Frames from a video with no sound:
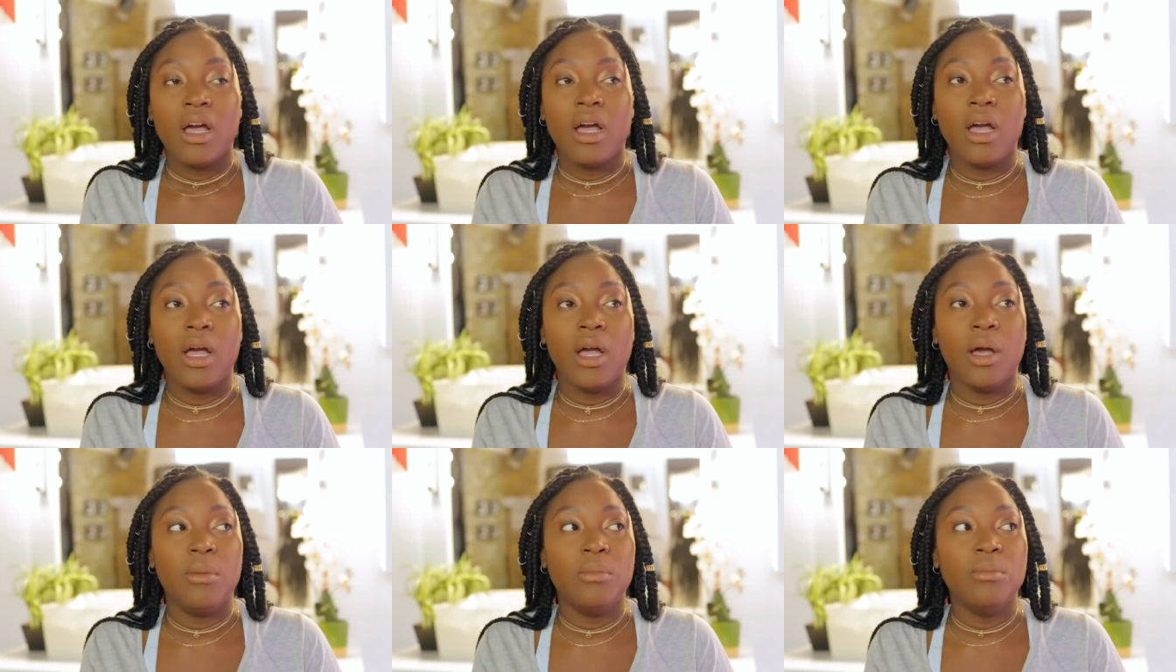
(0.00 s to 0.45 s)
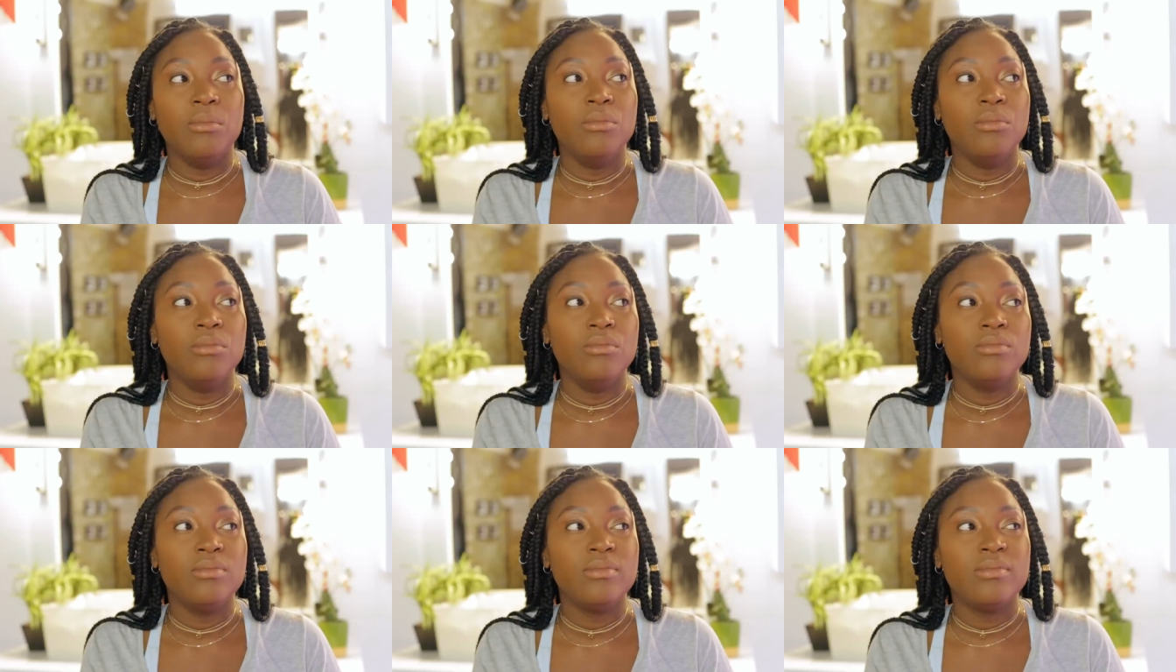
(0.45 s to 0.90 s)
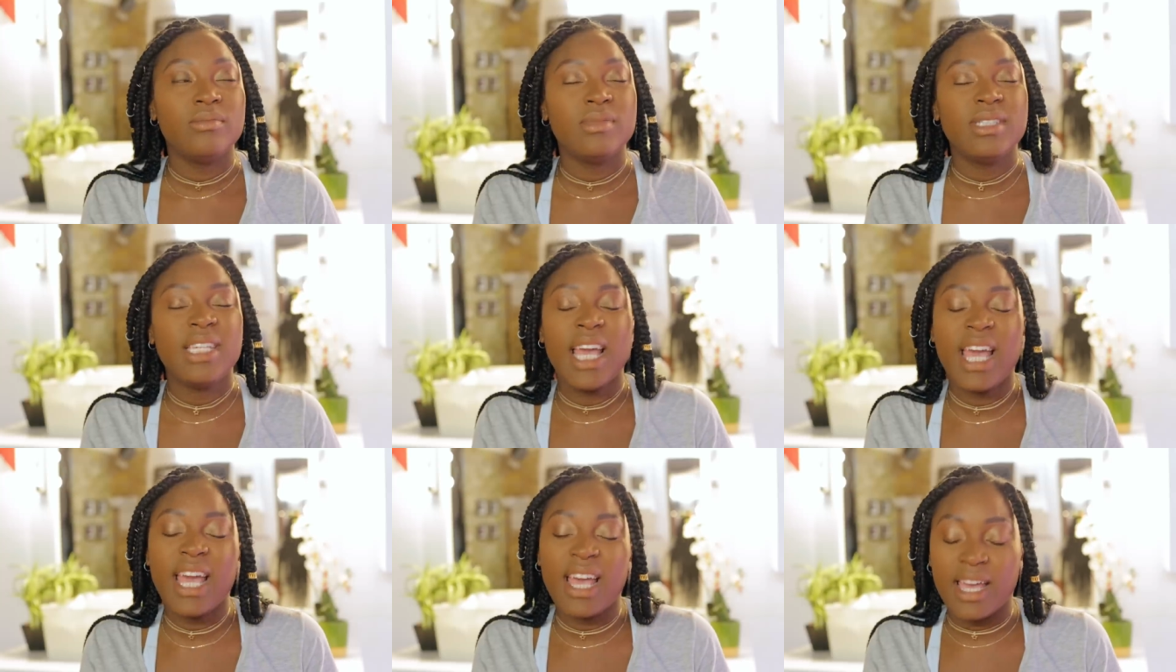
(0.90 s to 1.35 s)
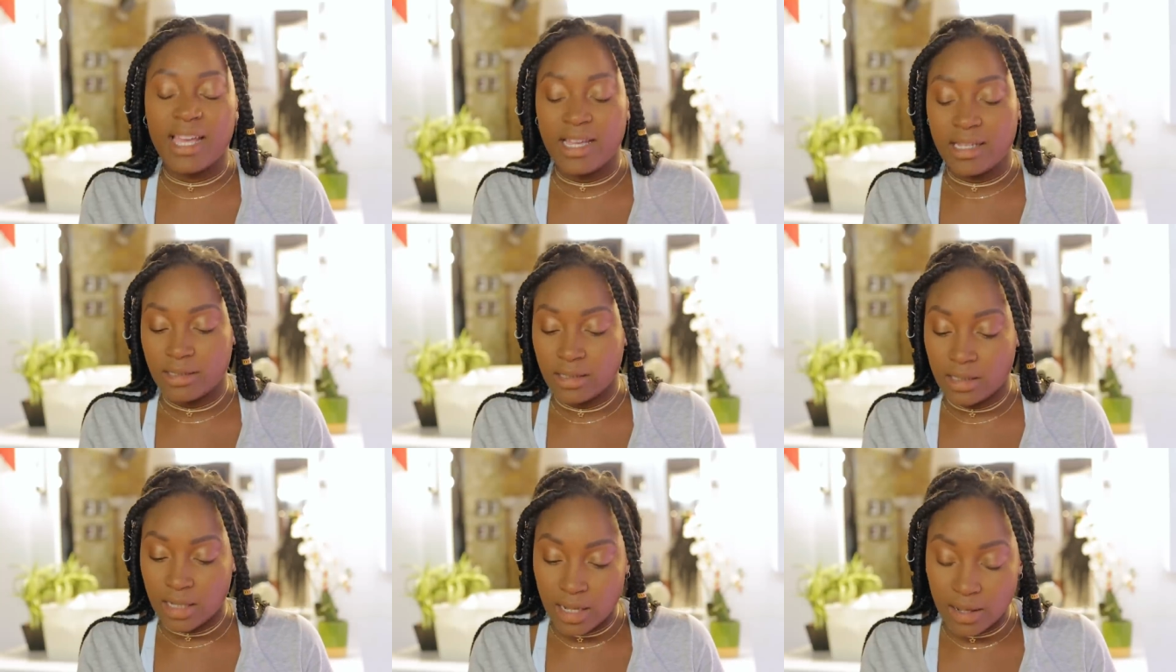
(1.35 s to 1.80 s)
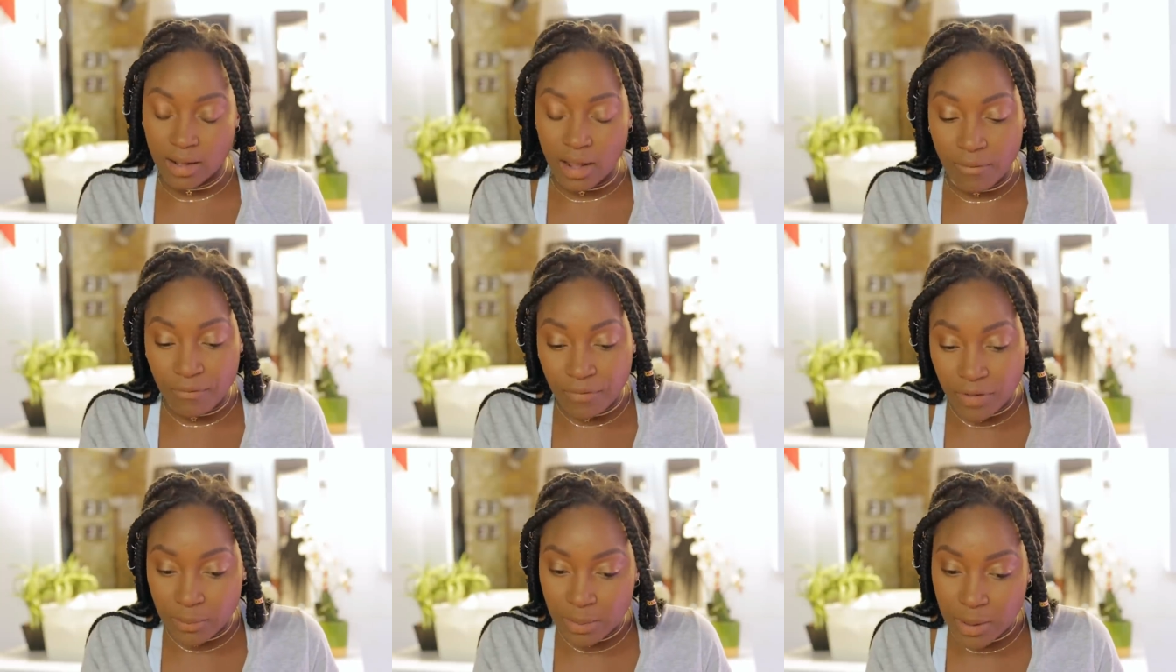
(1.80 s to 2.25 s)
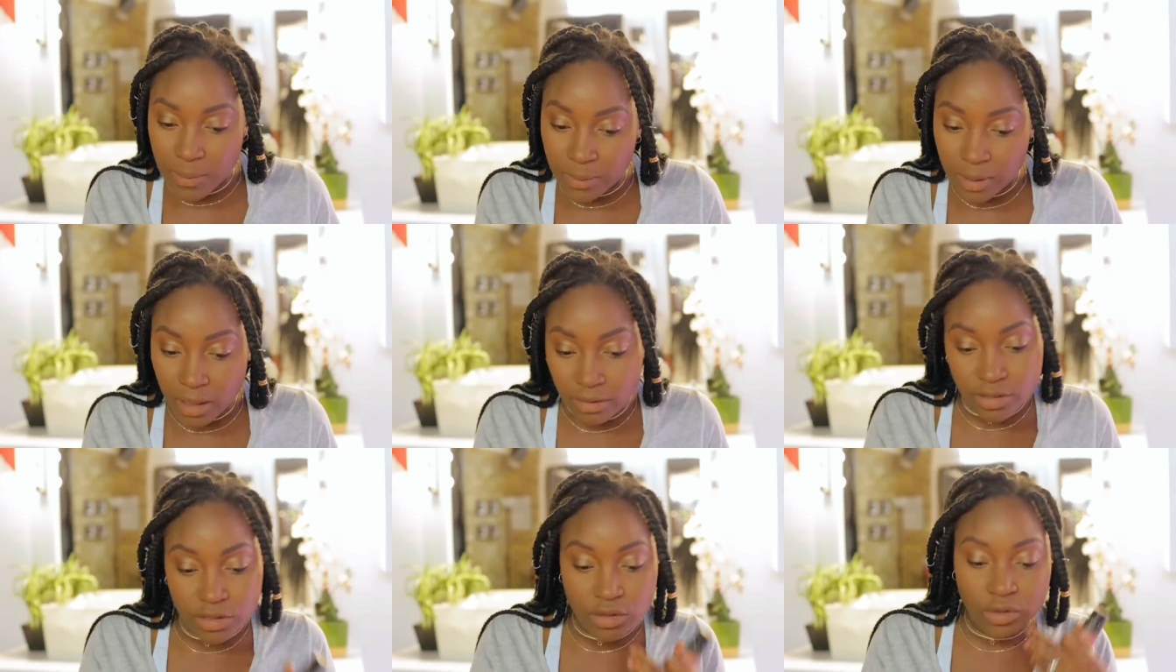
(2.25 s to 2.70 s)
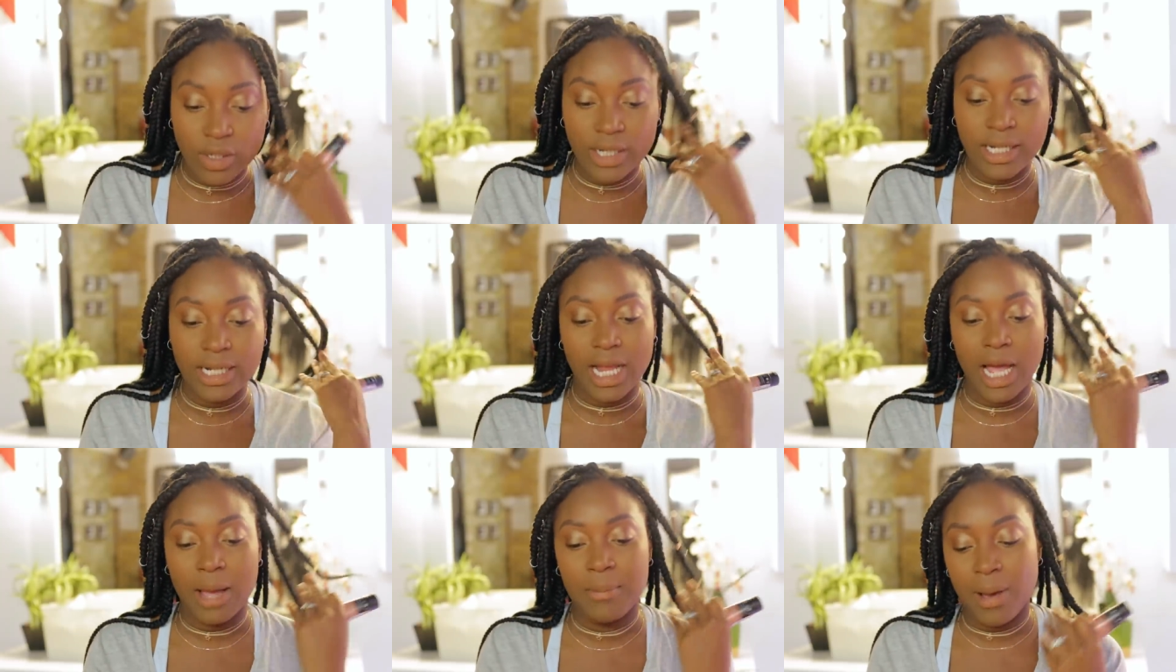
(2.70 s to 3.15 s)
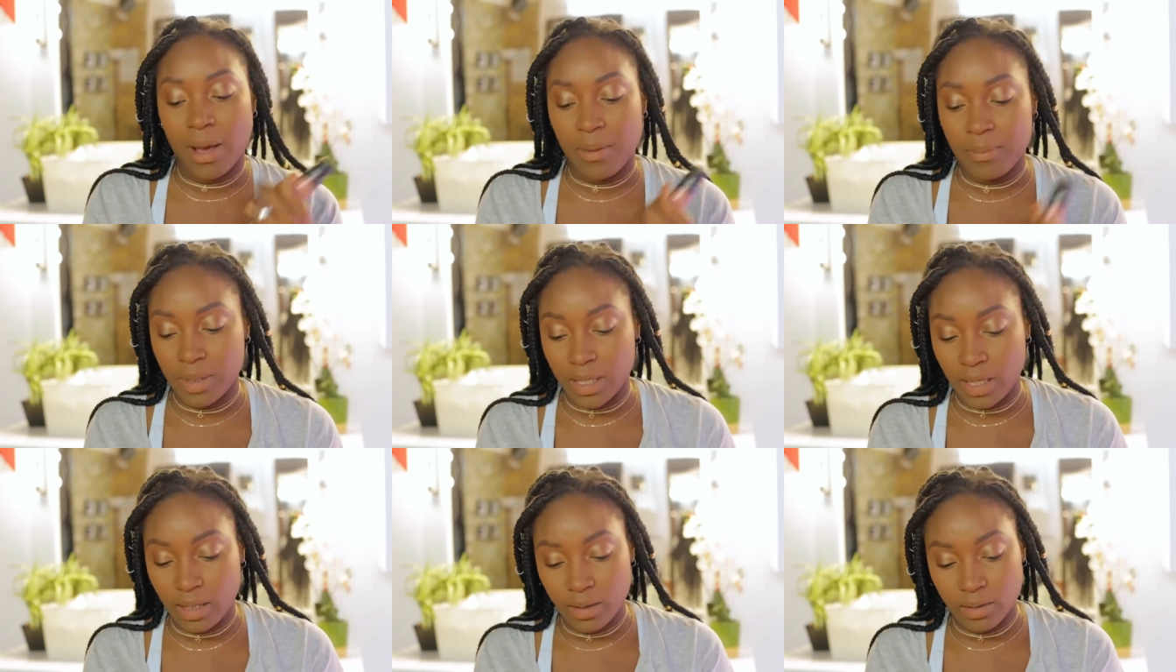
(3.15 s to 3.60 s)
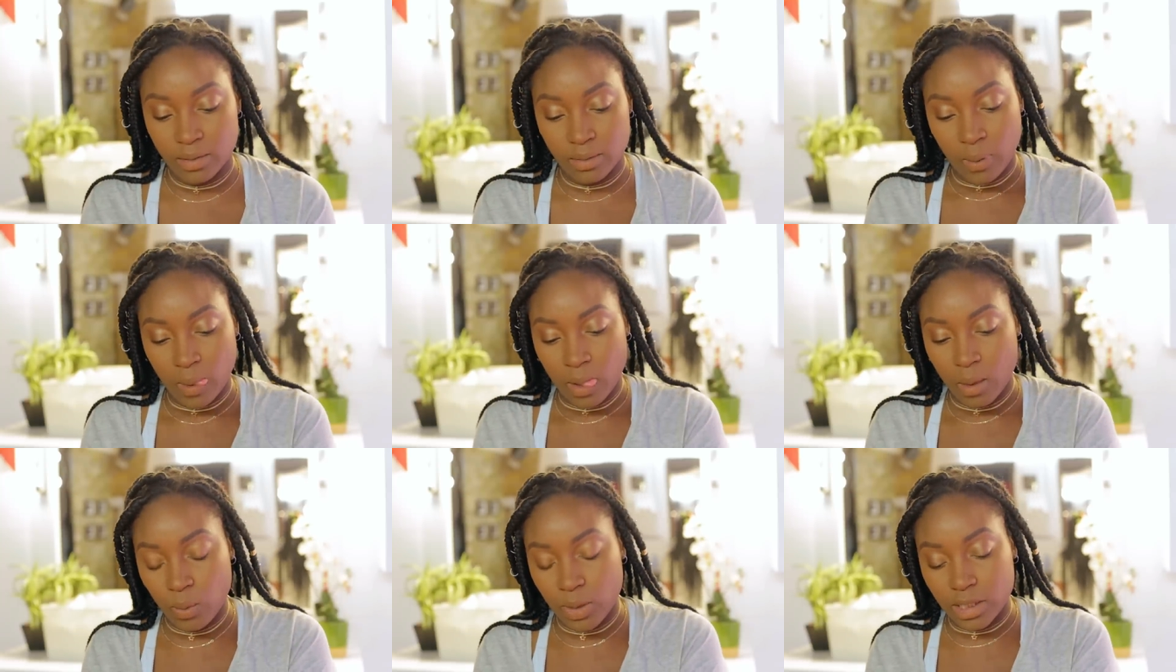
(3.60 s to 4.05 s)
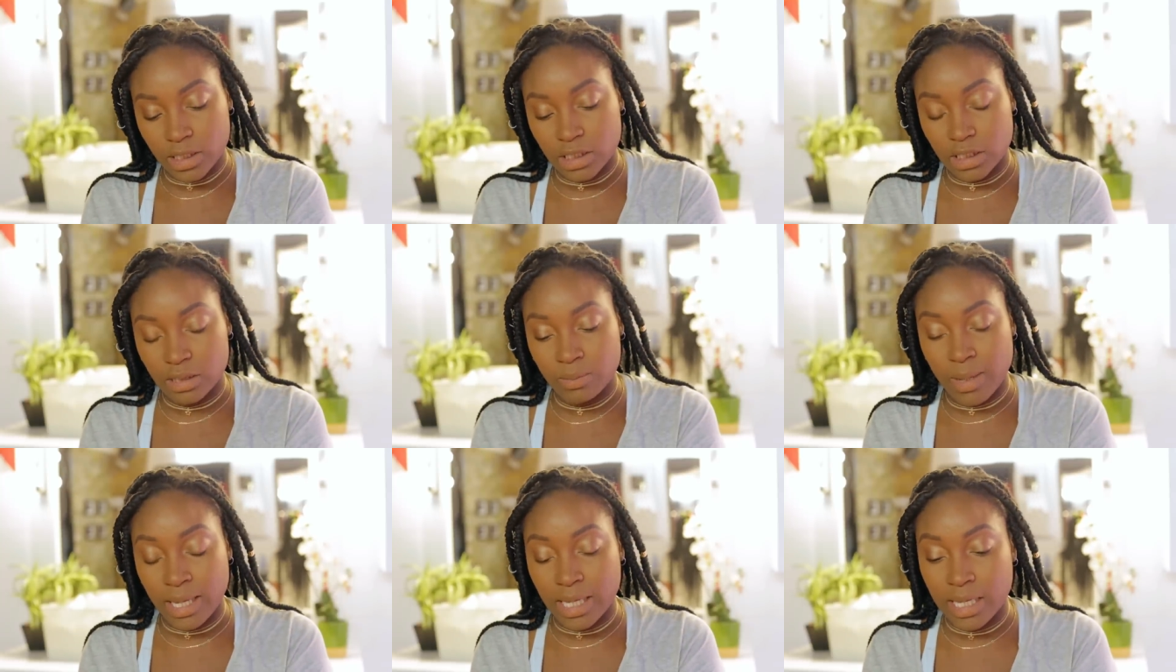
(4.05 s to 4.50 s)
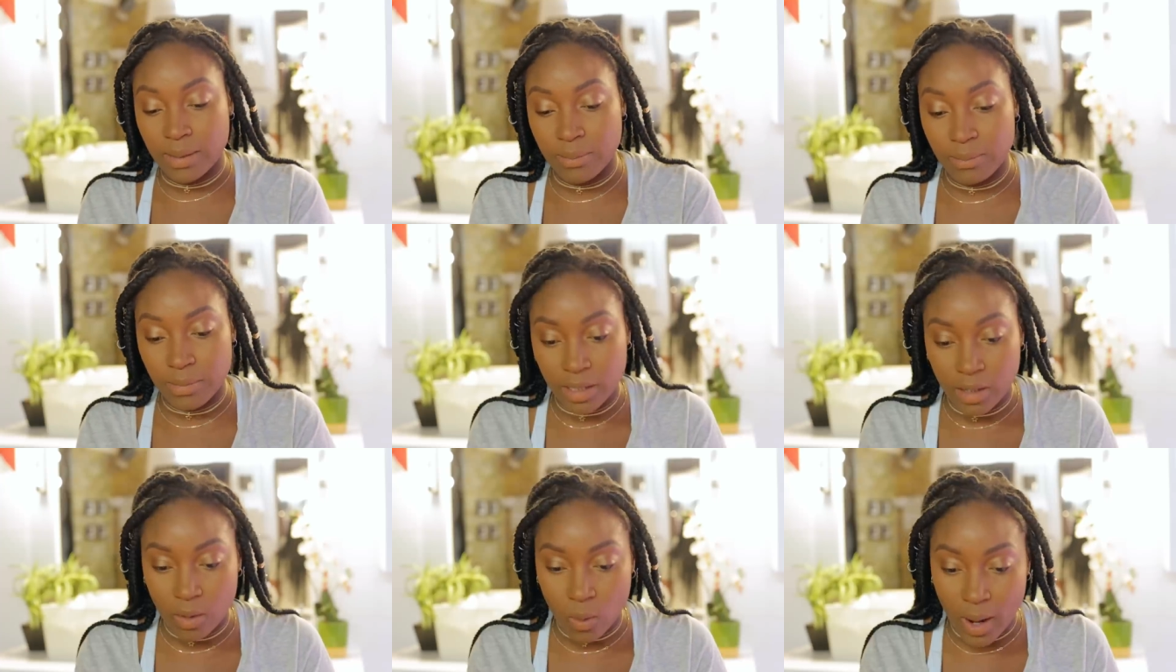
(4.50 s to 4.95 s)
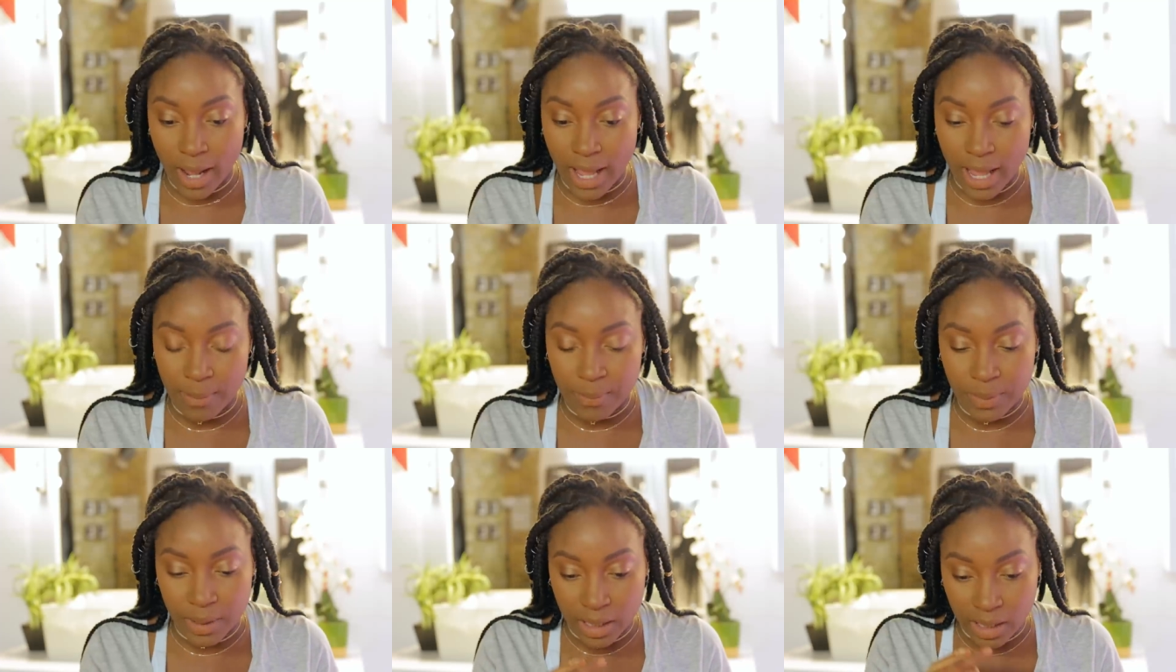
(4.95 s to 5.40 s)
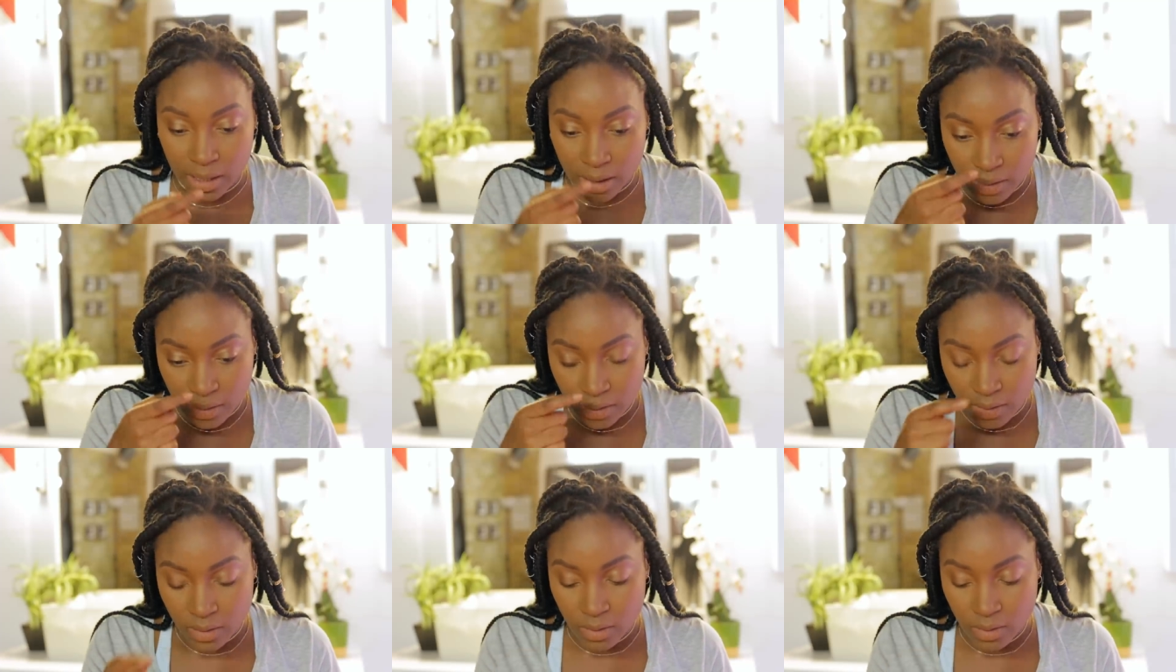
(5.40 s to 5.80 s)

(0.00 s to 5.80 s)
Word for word: Um, yeah, I, I think people are enjoying that about me, which is making me quite happy.